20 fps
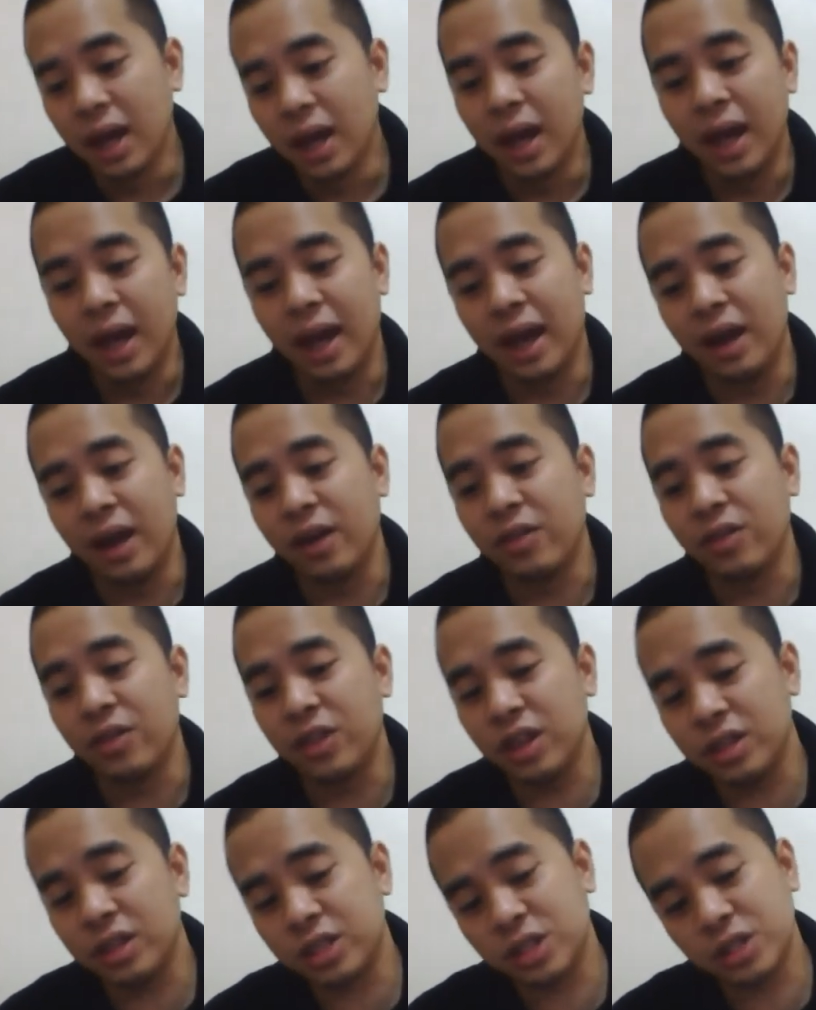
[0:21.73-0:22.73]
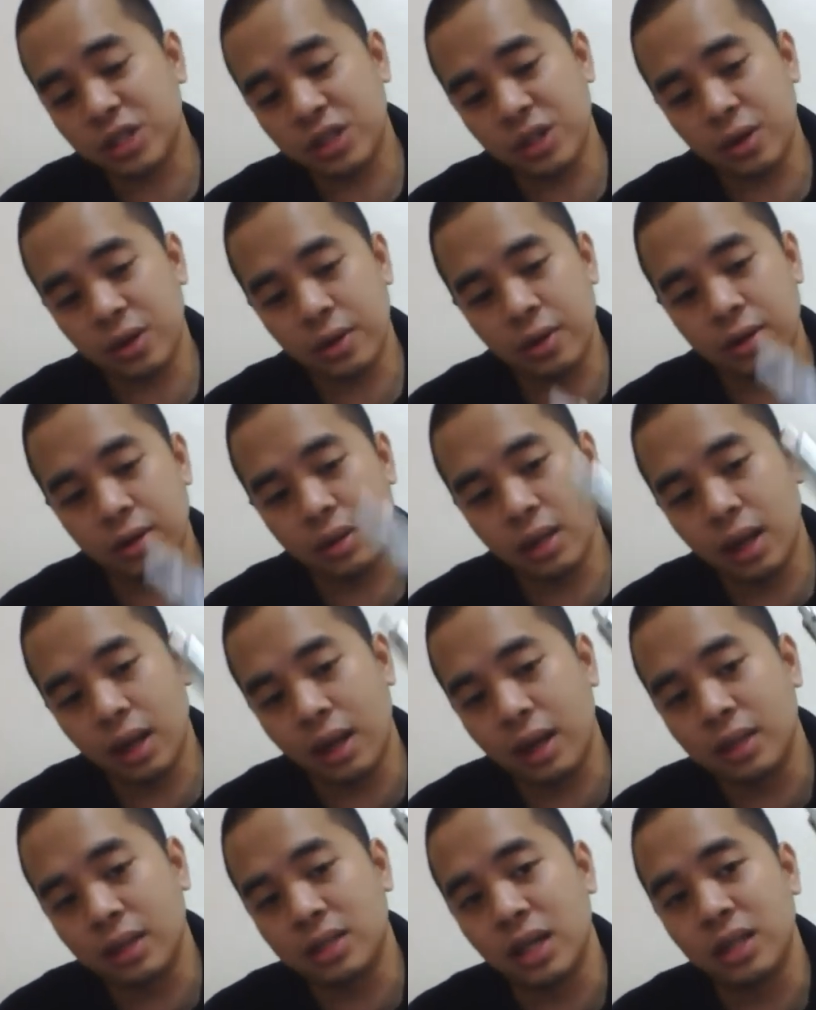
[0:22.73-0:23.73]
and this,
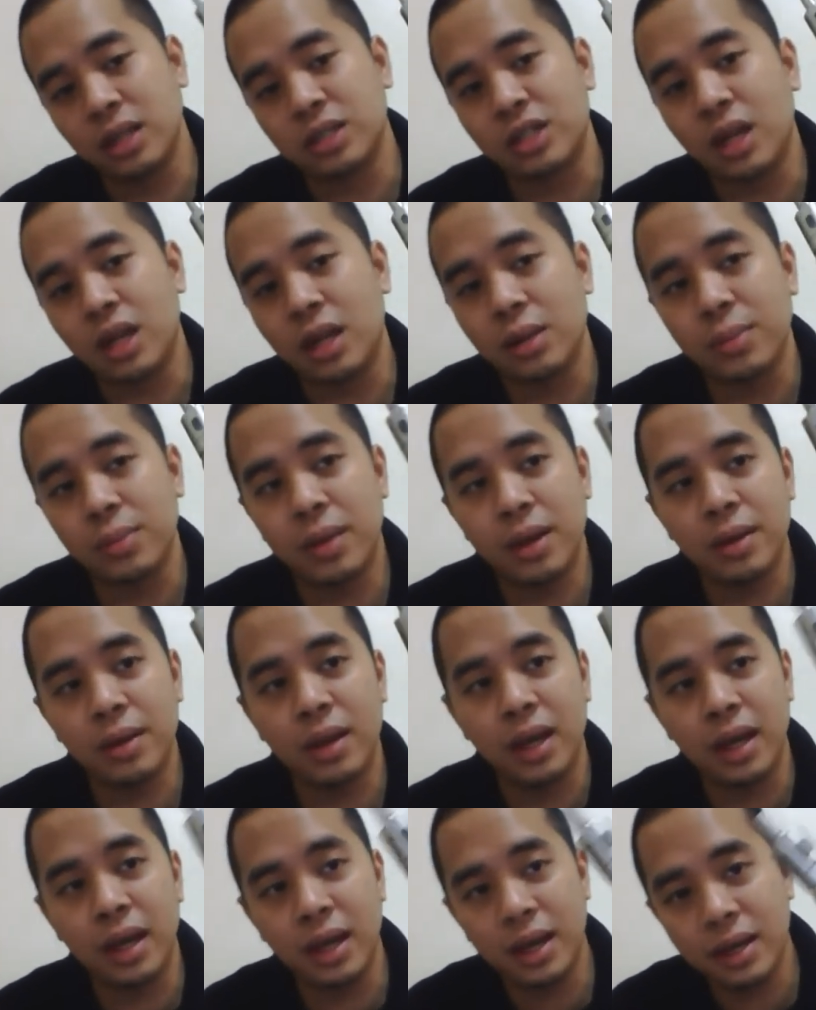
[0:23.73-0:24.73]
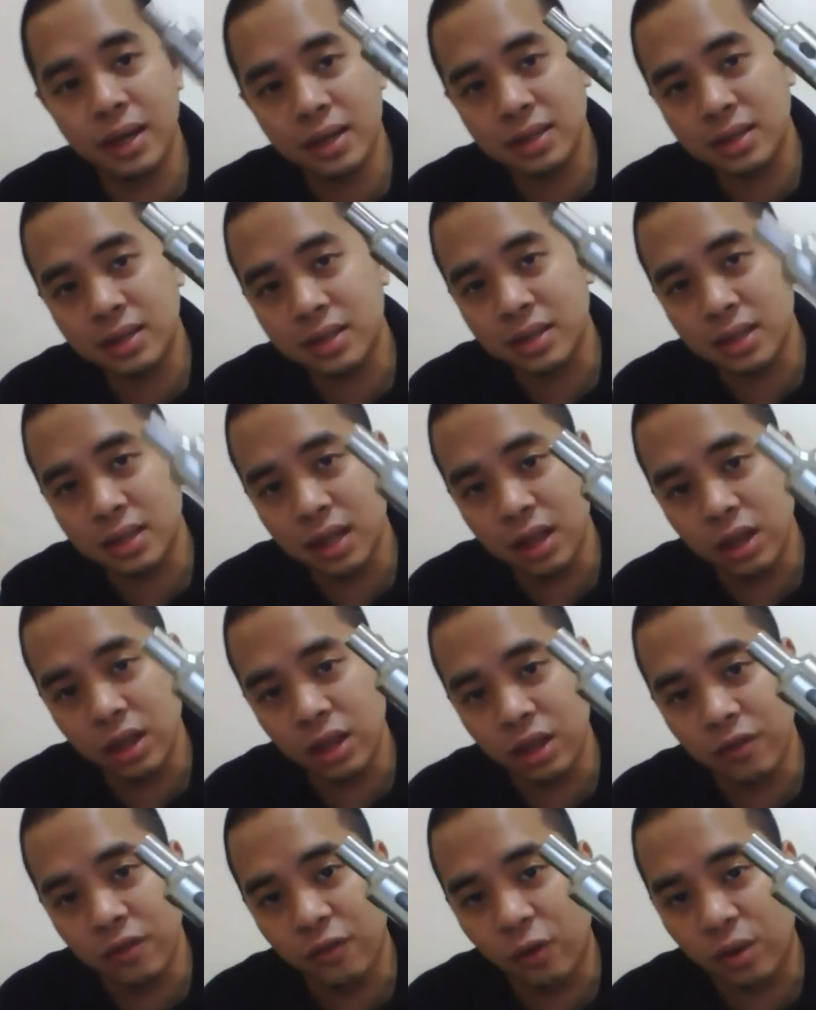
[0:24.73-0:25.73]
ladies and gentlemen, is the
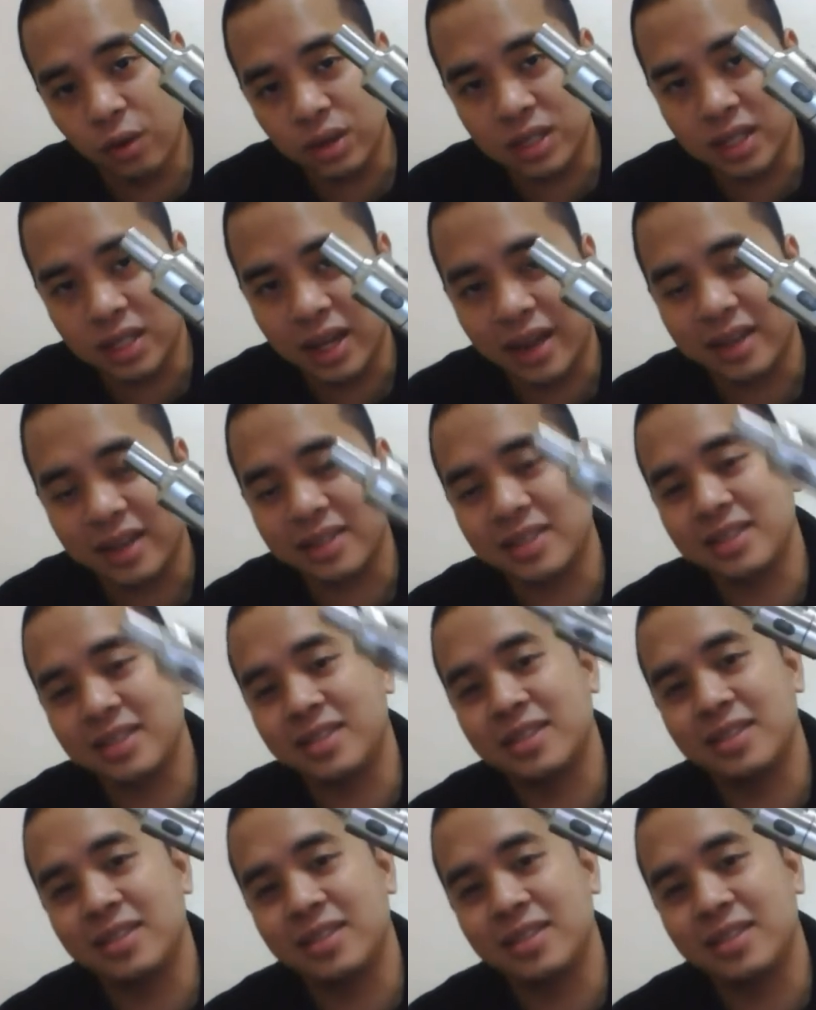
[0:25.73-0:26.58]
Vortex.